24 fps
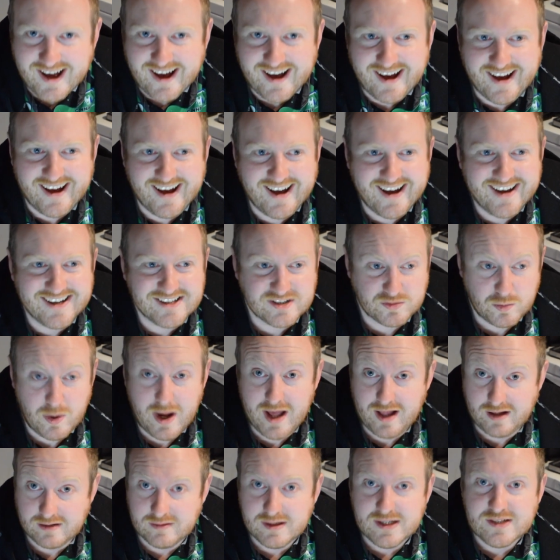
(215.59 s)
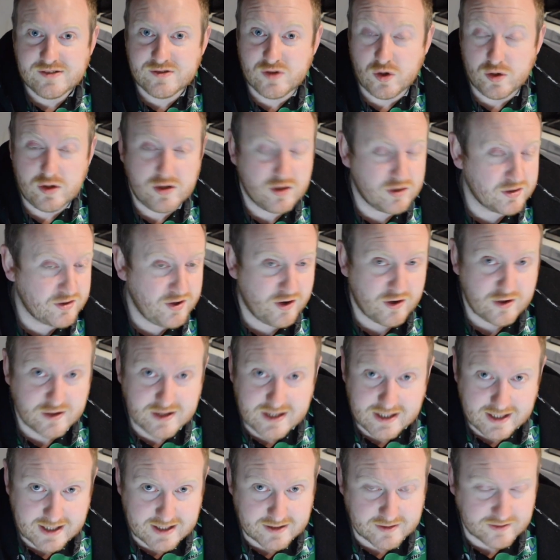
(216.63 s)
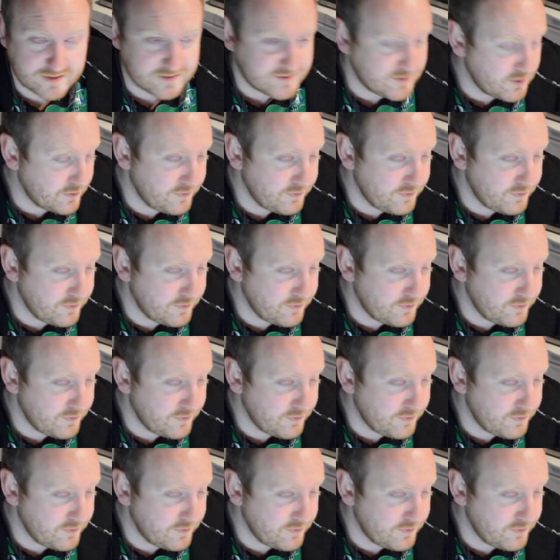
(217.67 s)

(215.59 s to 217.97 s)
as well. So your 30 litres,